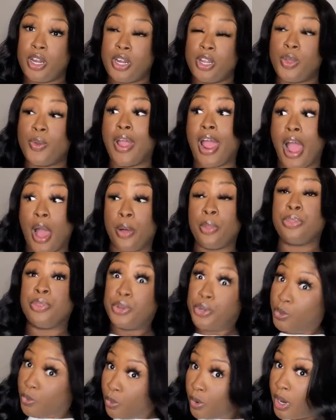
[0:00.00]
You're out the
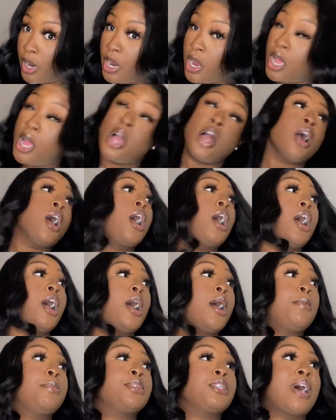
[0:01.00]
door.
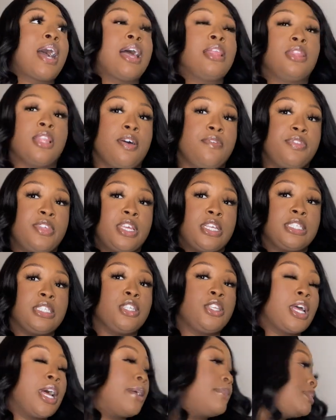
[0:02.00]
So I love
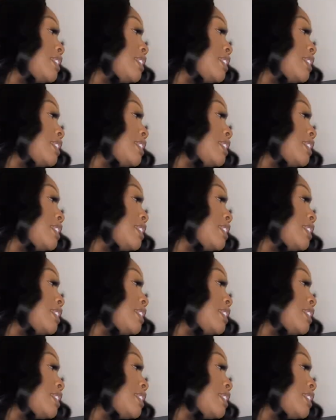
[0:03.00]
this. I